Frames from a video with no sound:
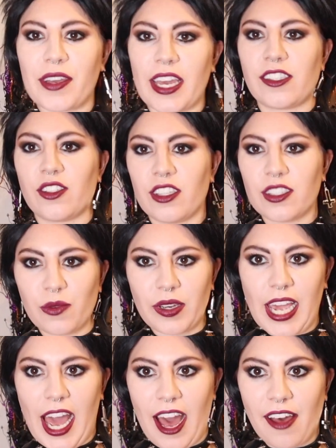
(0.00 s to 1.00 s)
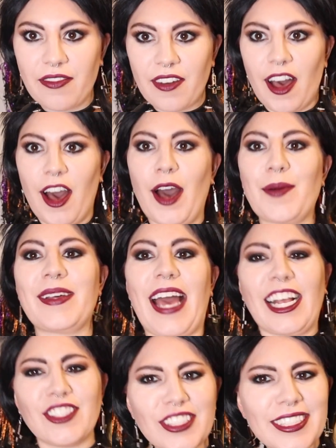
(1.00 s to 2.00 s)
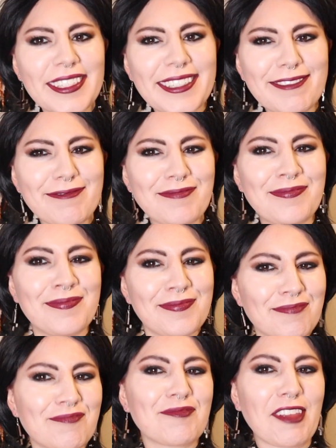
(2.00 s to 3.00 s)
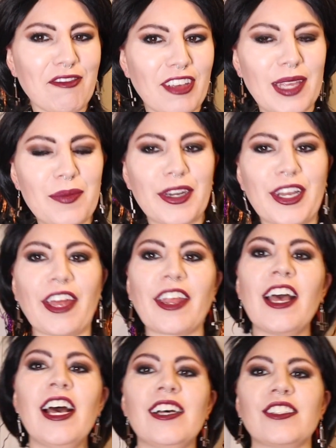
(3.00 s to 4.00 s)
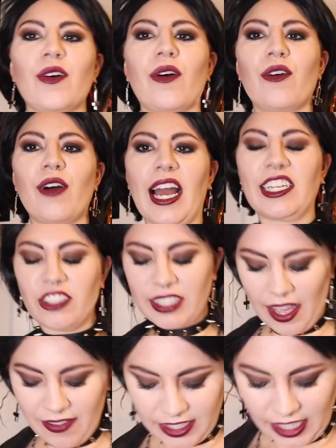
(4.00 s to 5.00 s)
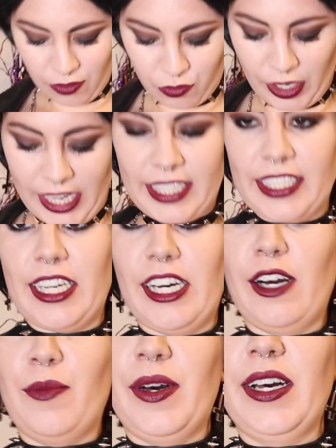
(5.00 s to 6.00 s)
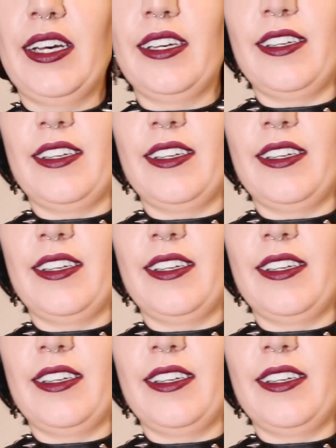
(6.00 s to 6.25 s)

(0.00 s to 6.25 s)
Okay, so this is what I have. Actually, feeling pretty good. So I just have this like random